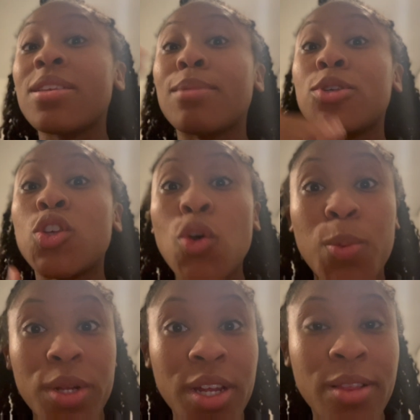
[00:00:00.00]
I'm so
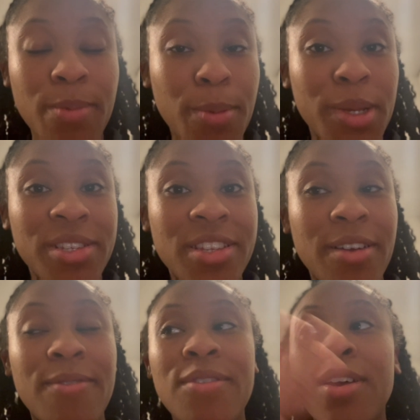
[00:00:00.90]
particular about my
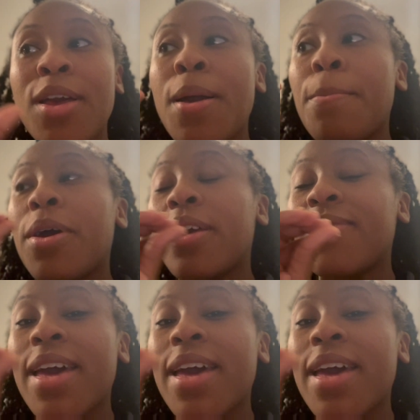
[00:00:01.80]
stuff. But if that